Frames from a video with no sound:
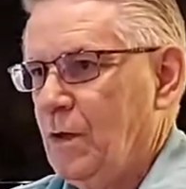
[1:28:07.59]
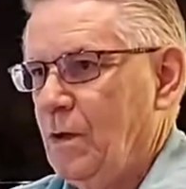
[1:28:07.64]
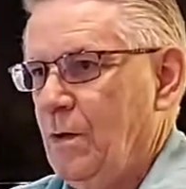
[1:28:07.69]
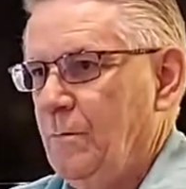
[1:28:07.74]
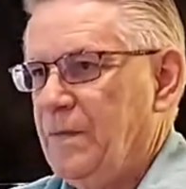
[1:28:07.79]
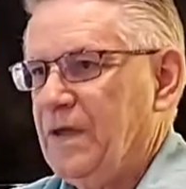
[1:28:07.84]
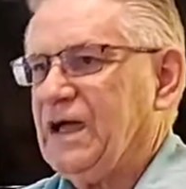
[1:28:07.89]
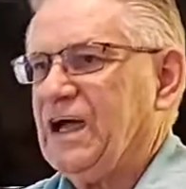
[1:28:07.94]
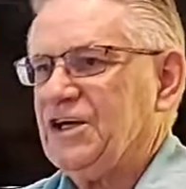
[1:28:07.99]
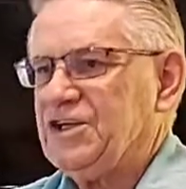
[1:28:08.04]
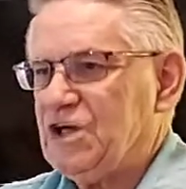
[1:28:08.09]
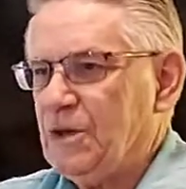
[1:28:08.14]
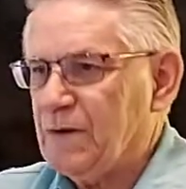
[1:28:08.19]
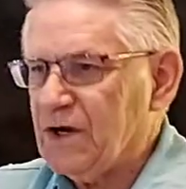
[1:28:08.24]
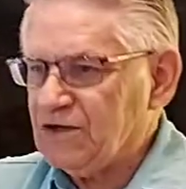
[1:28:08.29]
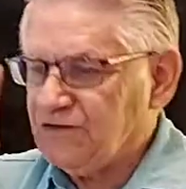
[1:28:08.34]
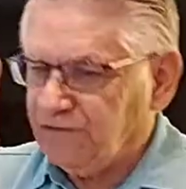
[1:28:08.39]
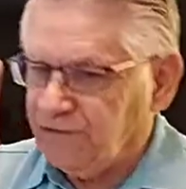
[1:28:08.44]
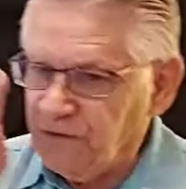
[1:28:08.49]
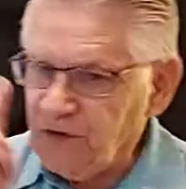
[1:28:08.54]
Because you
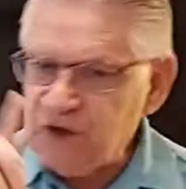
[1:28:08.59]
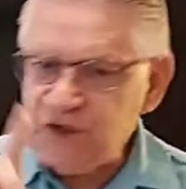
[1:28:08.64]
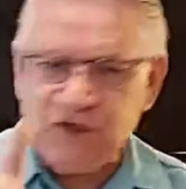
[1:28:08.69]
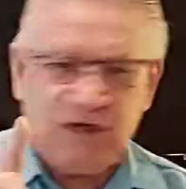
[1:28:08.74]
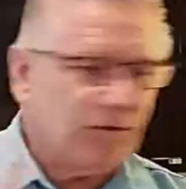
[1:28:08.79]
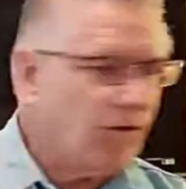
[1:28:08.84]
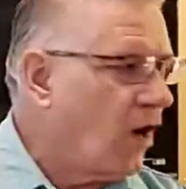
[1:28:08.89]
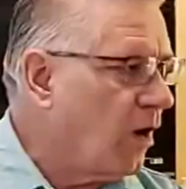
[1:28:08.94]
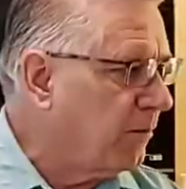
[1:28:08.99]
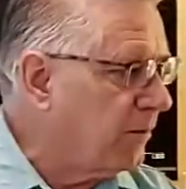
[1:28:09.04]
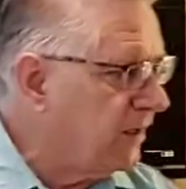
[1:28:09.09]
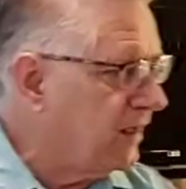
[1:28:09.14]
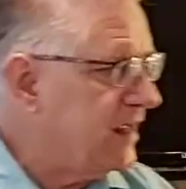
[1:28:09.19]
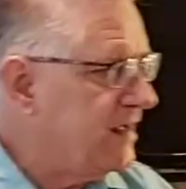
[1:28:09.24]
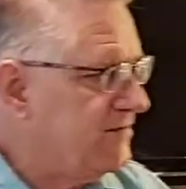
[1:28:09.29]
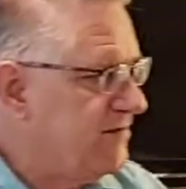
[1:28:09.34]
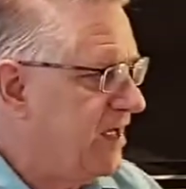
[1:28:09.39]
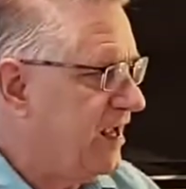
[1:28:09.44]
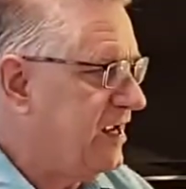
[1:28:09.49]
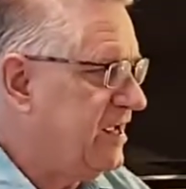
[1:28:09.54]
must first of all believe
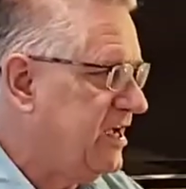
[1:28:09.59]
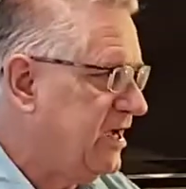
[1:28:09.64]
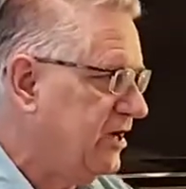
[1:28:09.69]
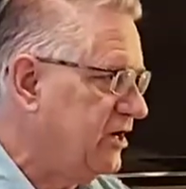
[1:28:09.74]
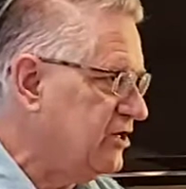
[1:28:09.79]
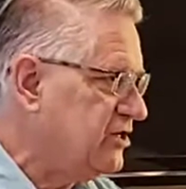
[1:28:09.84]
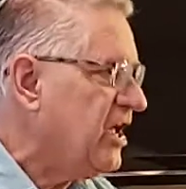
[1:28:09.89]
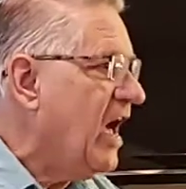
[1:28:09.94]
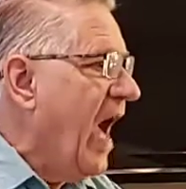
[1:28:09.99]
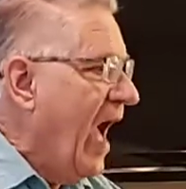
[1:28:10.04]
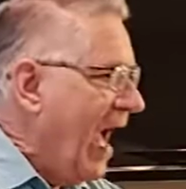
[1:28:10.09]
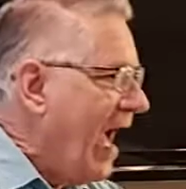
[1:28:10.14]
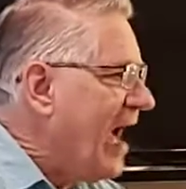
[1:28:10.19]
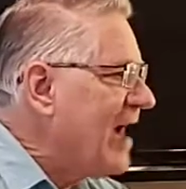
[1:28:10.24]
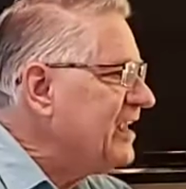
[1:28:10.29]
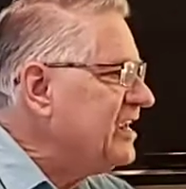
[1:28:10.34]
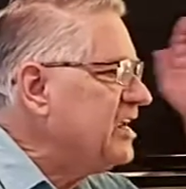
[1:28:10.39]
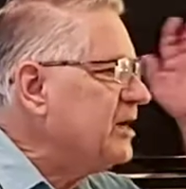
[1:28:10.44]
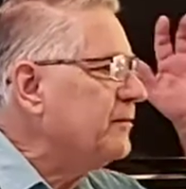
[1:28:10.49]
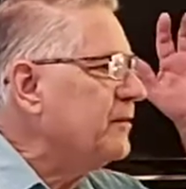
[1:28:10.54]
that he is,
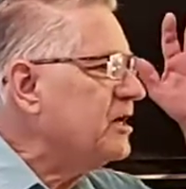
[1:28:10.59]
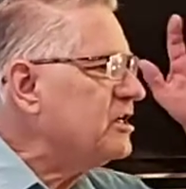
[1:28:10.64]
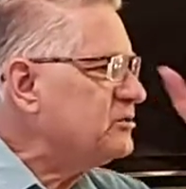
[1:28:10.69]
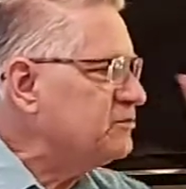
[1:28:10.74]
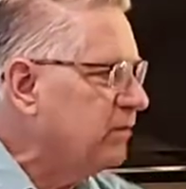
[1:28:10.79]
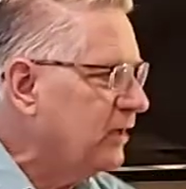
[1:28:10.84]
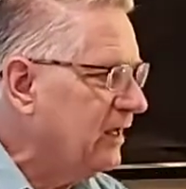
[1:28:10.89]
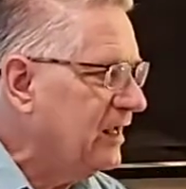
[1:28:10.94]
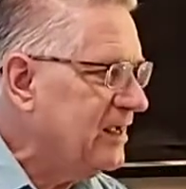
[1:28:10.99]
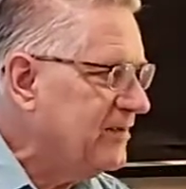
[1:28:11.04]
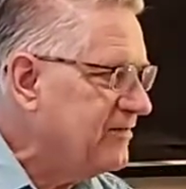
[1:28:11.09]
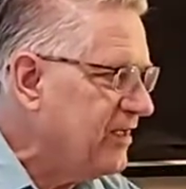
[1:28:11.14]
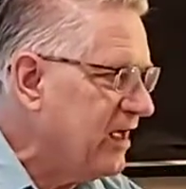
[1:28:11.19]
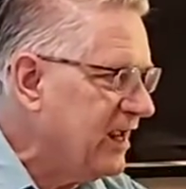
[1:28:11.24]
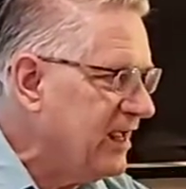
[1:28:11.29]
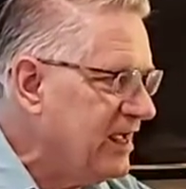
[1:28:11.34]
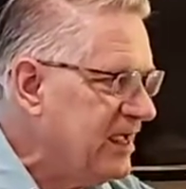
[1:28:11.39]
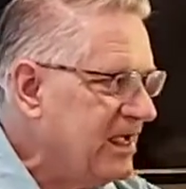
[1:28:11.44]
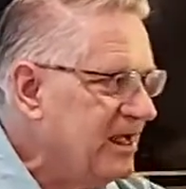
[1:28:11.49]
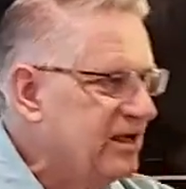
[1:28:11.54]
and you must believe that
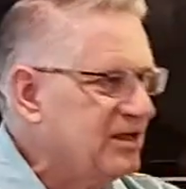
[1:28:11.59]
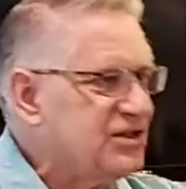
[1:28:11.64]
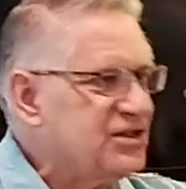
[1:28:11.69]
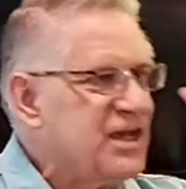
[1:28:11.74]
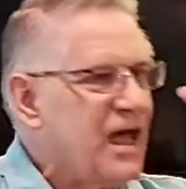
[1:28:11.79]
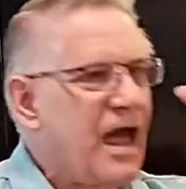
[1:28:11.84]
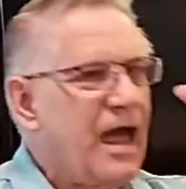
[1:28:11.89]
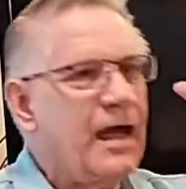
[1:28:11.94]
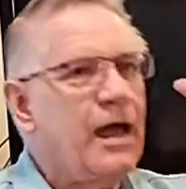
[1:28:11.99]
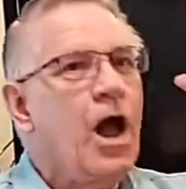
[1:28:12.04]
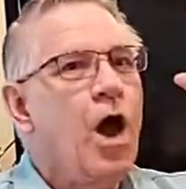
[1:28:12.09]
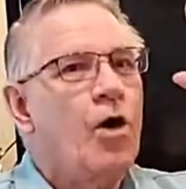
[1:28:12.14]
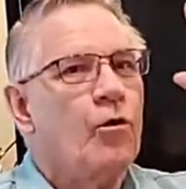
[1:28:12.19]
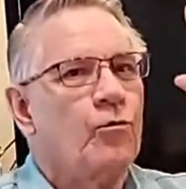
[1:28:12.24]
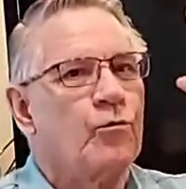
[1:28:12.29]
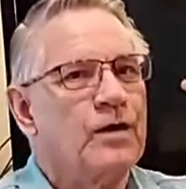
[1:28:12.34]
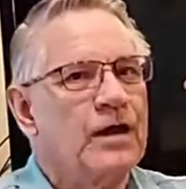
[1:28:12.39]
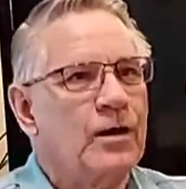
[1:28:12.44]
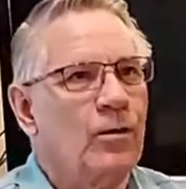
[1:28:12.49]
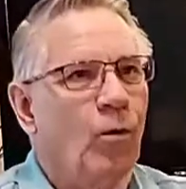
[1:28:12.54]
he is a
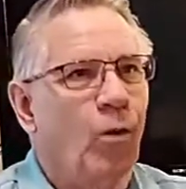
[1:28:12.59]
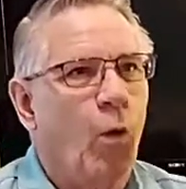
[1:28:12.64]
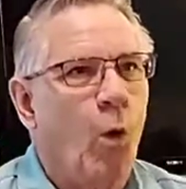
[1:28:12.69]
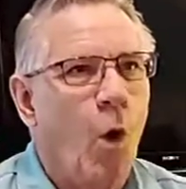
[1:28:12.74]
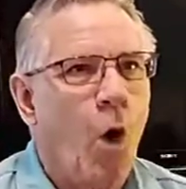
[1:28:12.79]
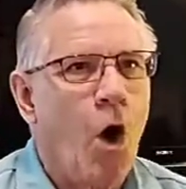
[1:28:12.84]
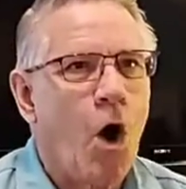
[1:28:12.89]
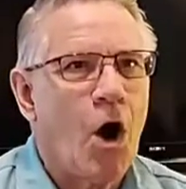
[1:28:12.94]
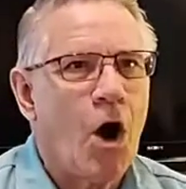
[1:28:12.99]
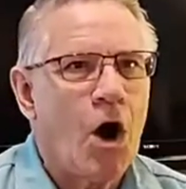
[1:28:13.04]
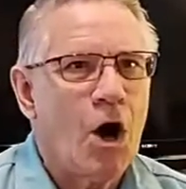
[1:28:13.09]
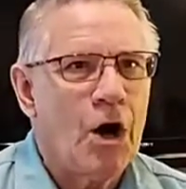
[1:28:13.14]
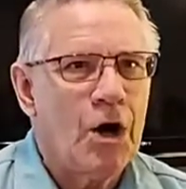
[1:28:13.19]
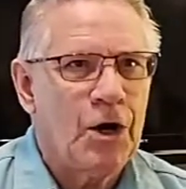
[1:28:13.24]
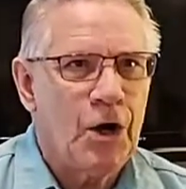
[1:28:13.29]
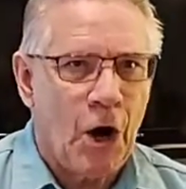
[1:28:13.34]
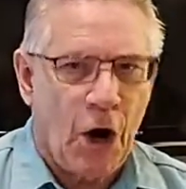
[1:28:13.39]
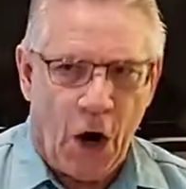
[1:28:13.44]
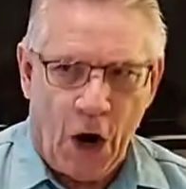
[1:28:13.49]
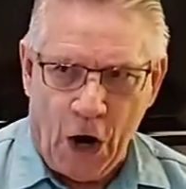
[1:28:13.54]

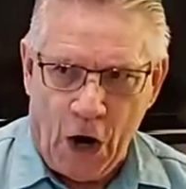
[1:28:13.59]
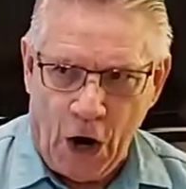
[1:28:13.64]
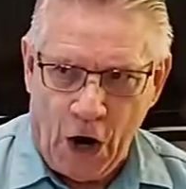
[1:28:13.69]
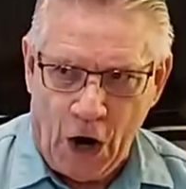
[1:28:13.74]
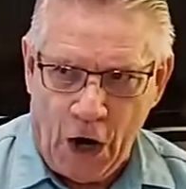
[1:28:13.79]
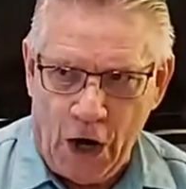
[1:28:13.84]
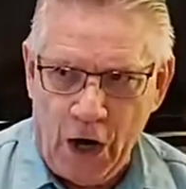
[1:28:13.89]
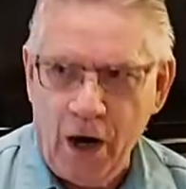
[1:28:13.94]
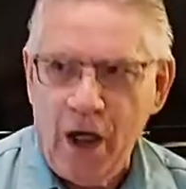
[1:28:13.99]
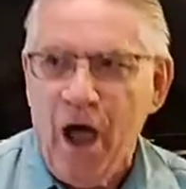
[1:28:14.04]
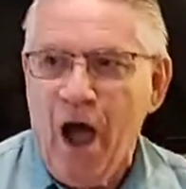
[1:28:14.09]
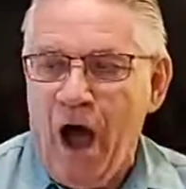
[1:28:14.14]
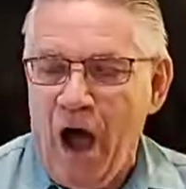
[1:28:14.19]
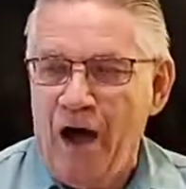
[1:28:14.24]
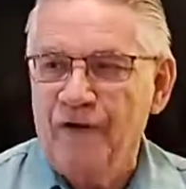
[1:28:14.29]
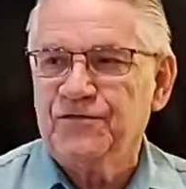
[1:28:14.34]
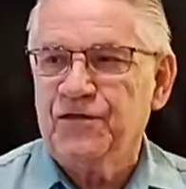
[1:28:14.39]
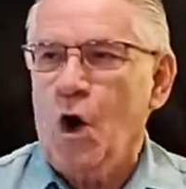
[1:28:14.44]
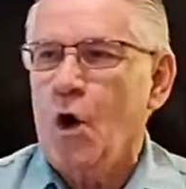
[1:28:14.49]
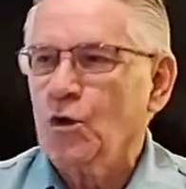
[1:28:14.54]
rewarder
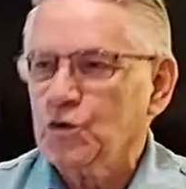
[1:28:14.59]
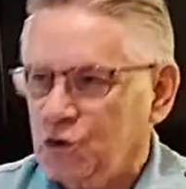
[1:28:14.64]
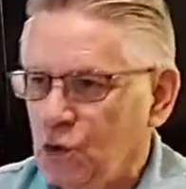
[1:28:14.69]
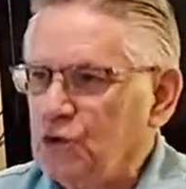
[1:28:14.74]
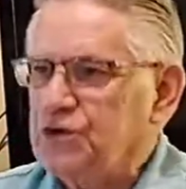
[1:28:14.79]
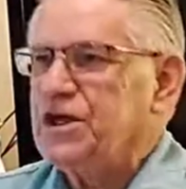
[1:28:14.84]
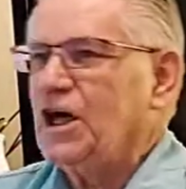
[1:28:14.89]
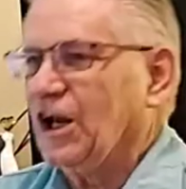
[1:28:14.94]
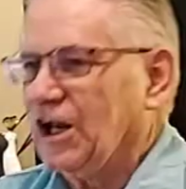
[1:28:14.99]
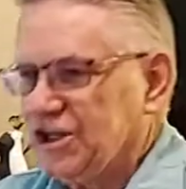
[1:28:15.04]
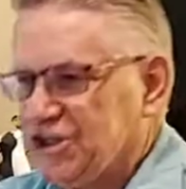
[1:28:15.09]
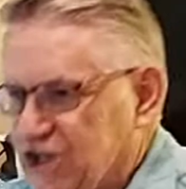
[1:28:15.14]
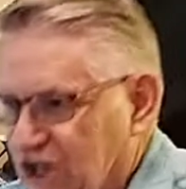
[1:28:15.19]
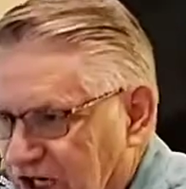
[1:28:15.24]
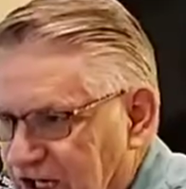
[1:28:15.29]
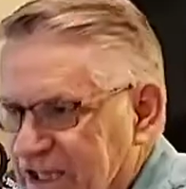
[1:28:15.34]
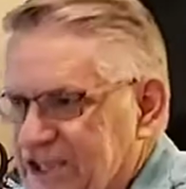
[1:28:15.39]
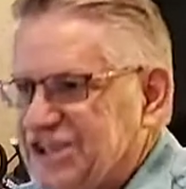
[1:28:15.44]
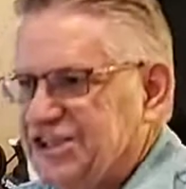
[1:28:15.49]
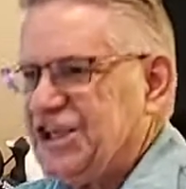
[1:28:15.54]
of those who
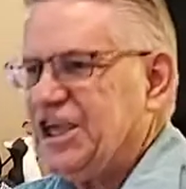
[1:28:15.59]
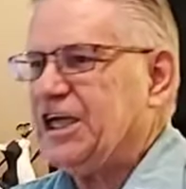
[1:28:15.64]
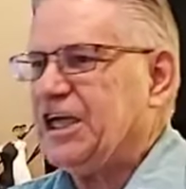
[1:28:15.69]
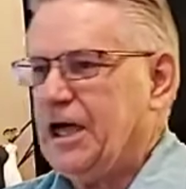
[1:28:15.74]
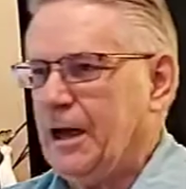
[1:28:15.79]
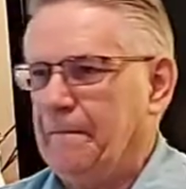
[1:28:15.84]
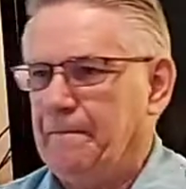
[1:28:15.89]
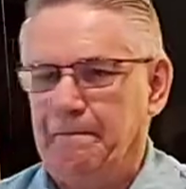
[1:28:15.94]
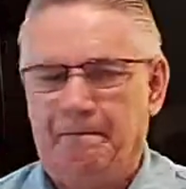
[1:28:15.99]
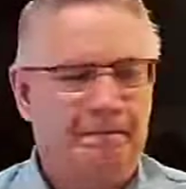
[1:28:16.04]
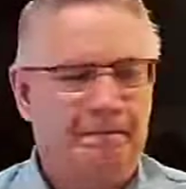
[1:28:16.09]
diligently seek him.